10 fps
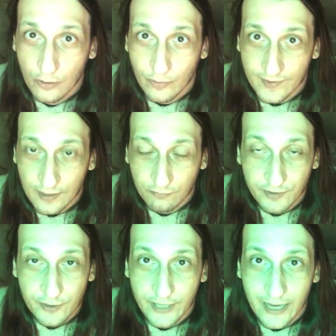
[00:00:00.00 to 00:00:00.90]
Without
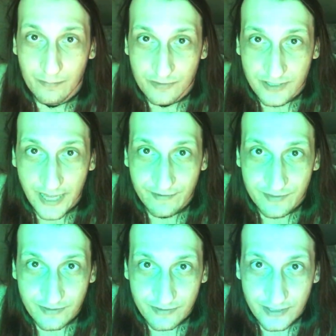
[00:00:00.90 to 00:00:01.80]
video games, life
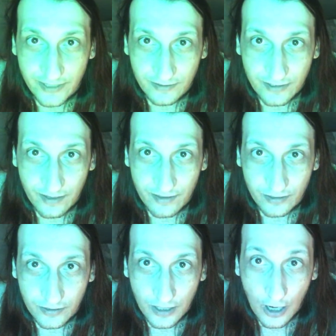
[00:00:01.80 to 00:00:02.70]
is like
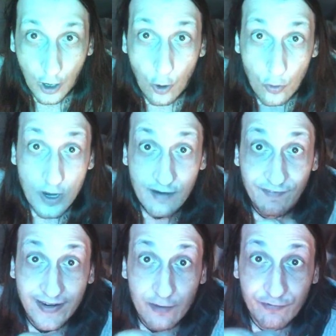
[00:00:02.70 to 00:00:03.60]
nothing. Oh,
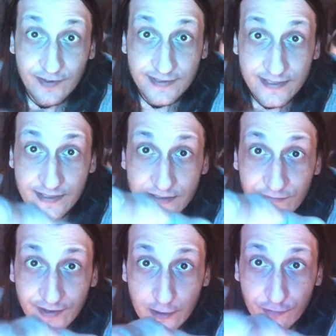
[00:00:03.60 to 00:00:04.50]
Final
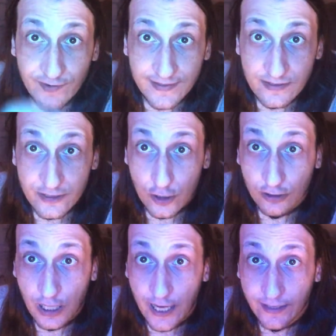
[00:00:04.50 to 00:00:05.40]
Fantasy
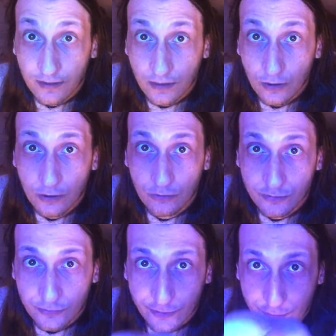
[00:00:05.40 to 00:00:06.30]
Online. Oh no,
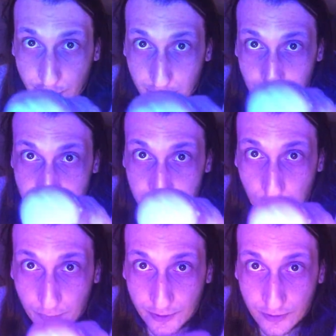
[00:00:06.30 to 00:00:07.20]
you're talking about single
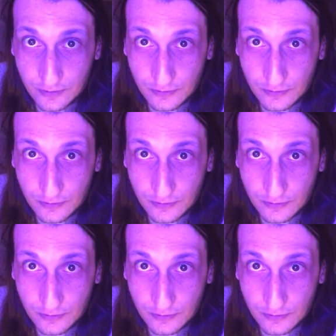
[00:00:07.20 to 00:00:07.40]
player.